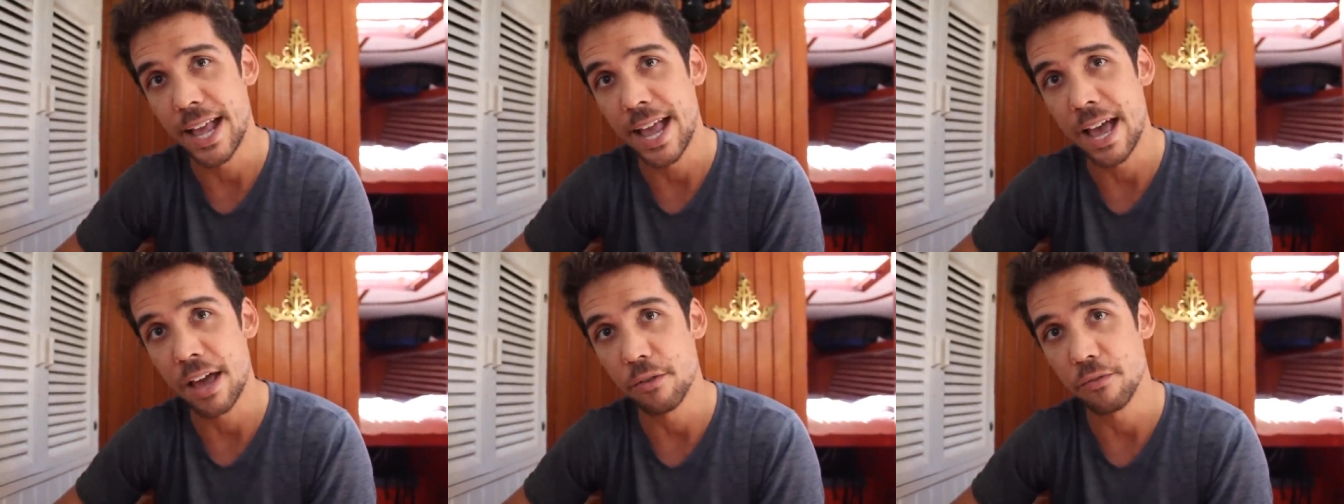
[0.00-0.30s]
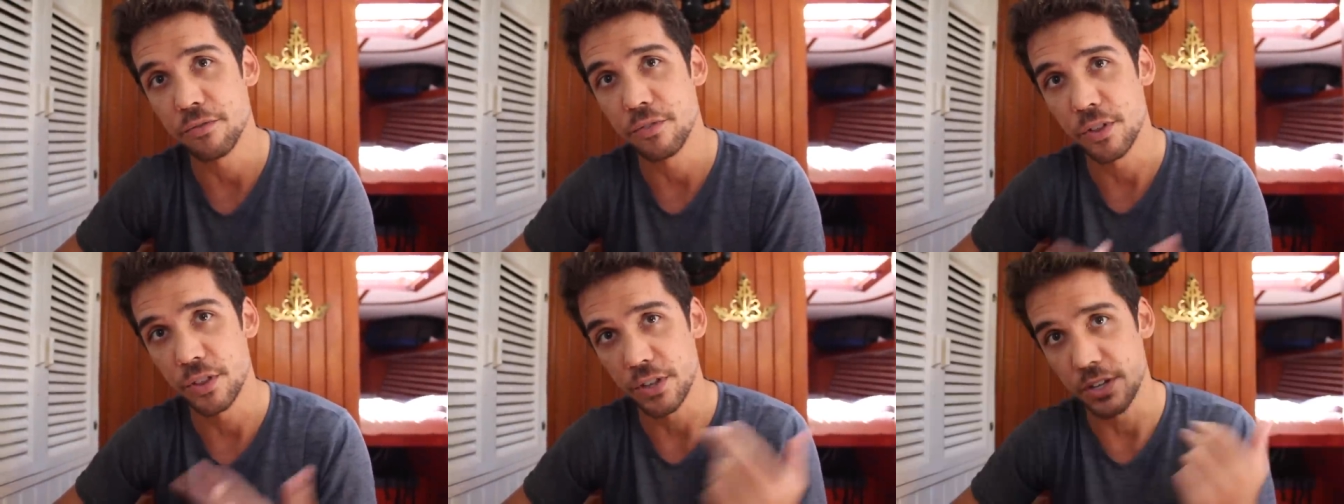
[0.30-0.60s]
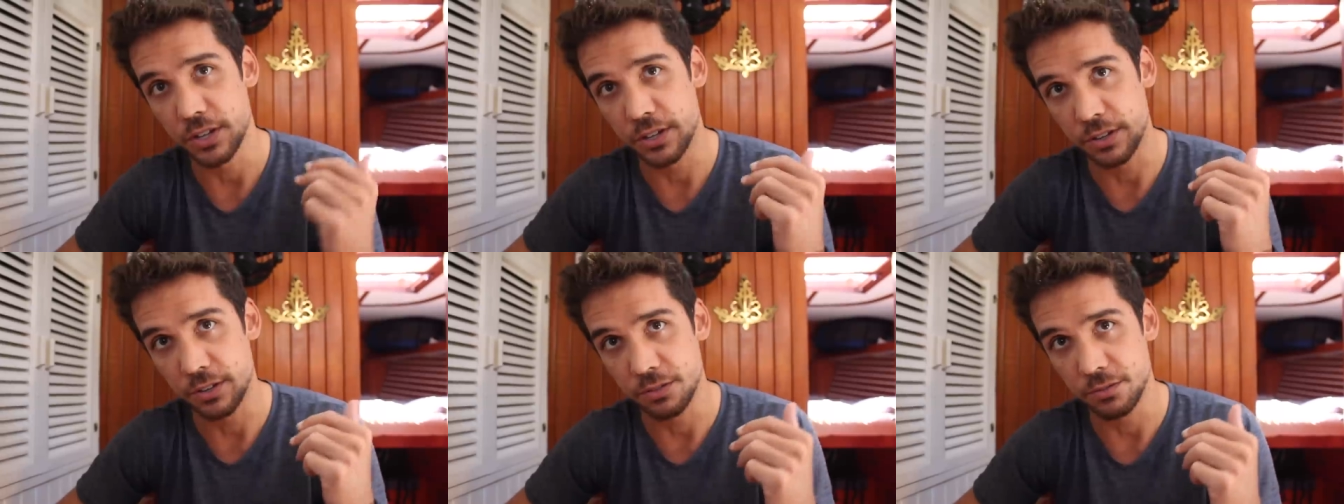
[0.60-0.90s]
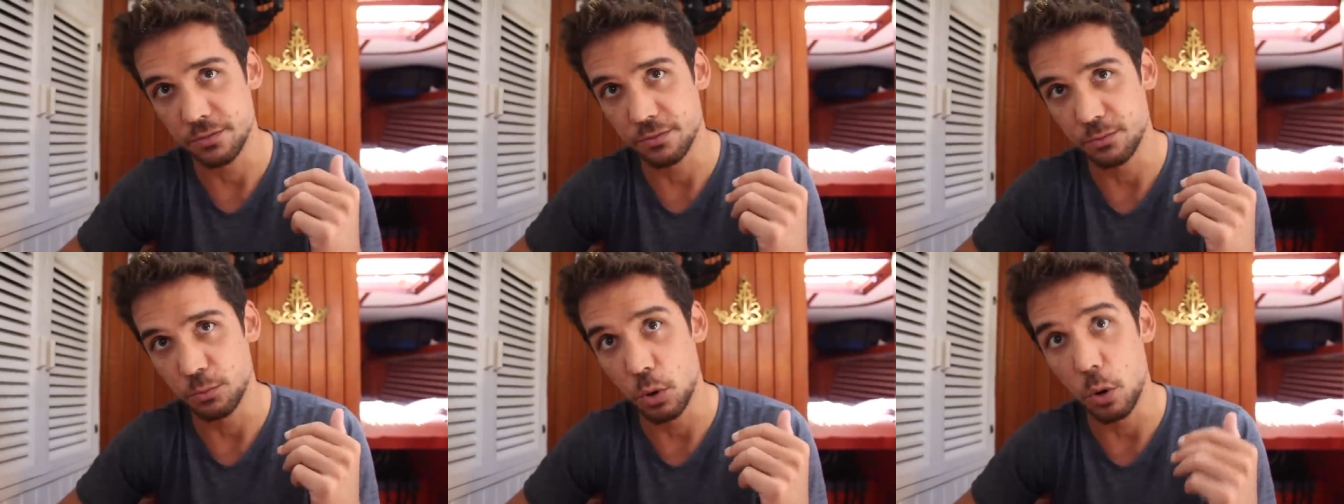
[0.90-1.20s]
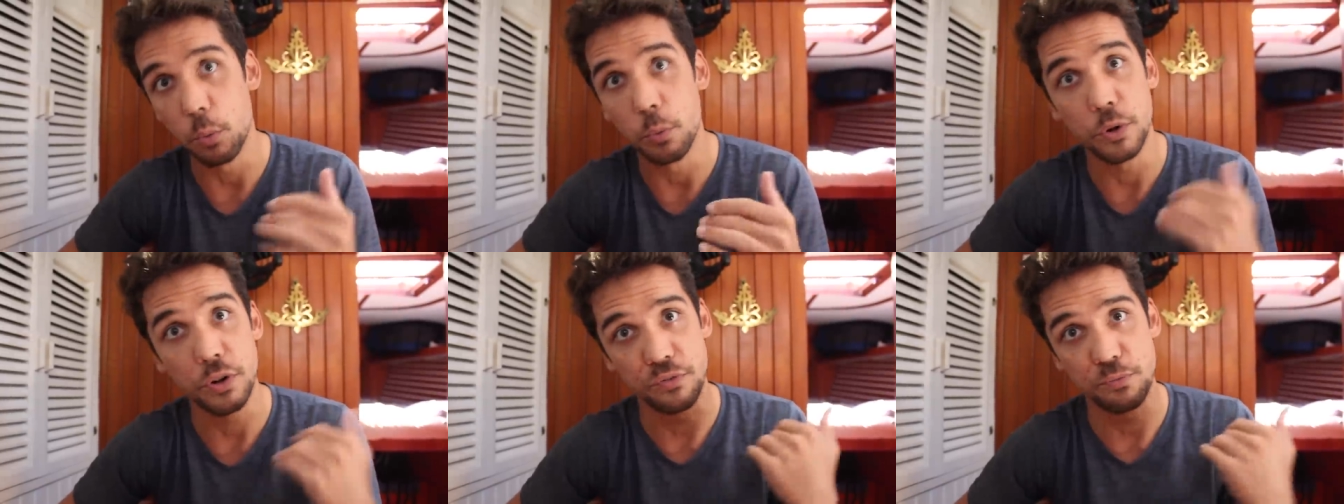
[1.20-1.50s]
out for the
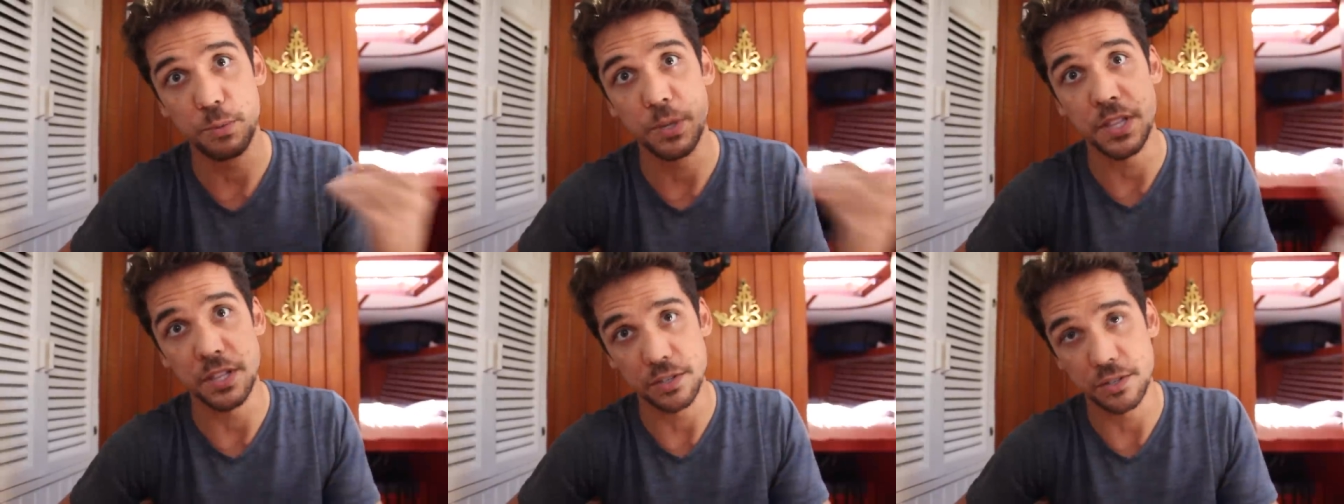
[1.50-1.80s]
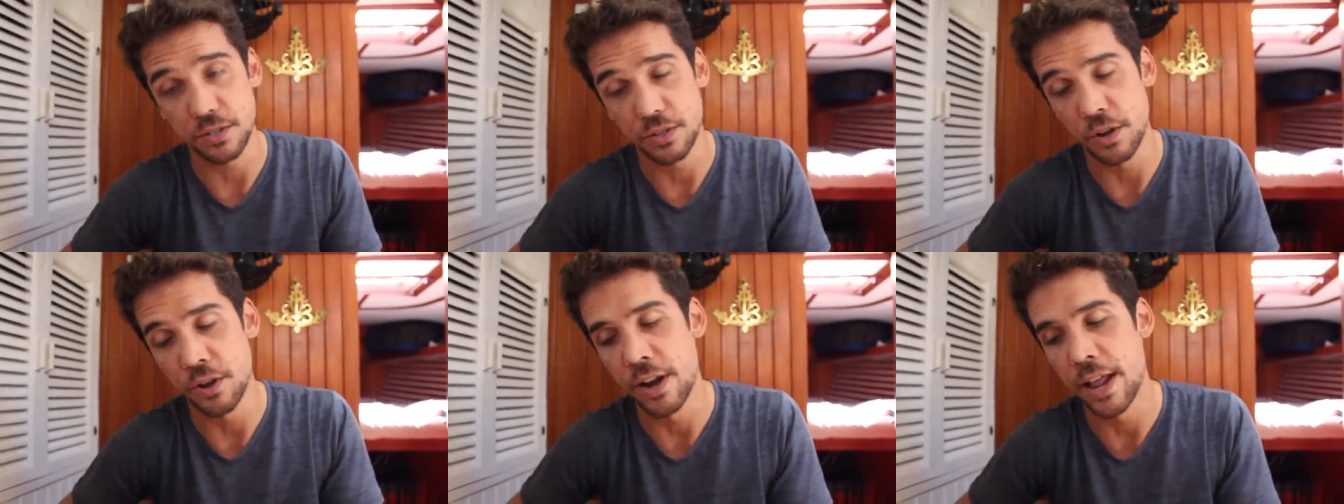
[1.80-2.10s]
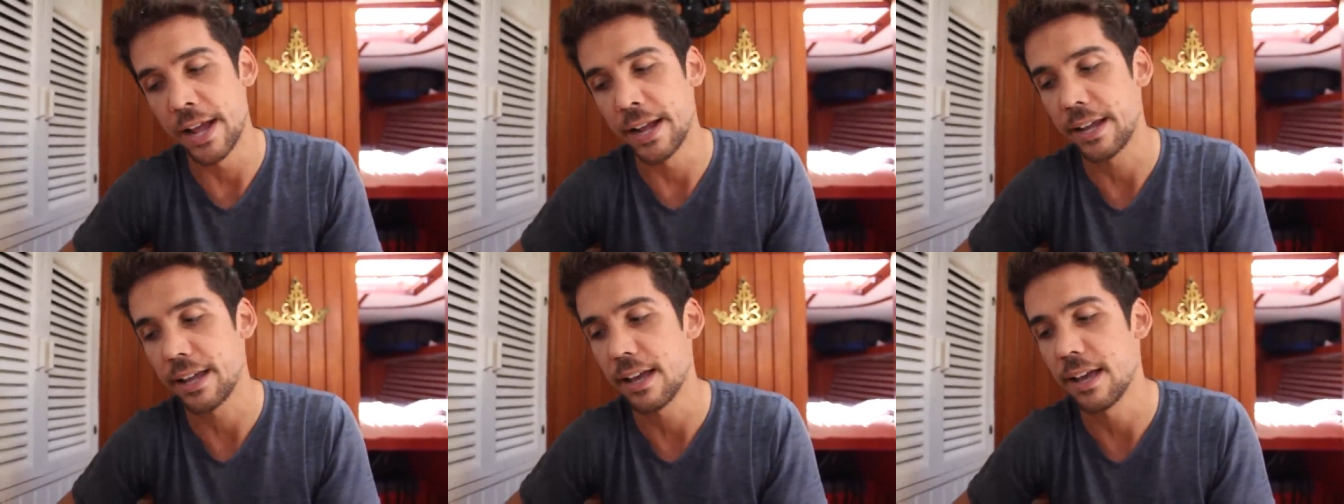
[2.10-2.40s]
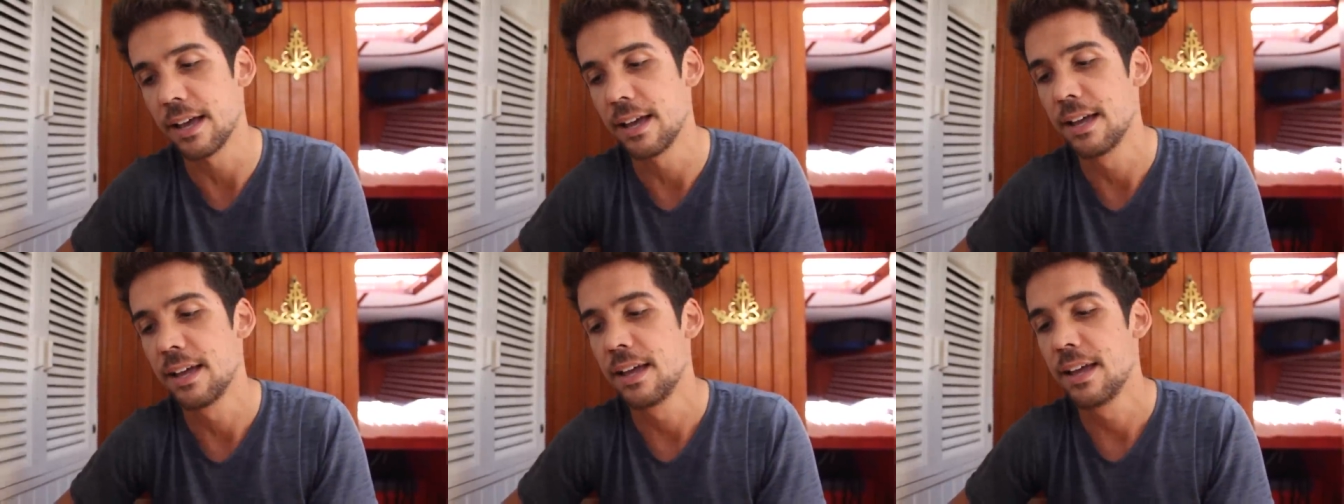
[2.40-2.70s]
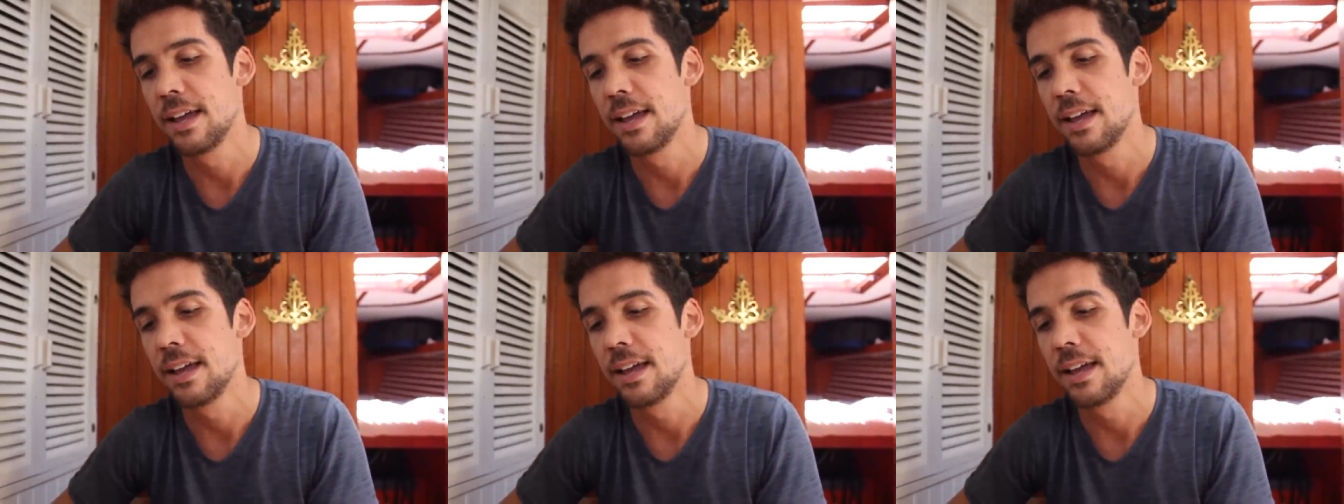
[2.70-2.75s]
what would have been the stern anchor,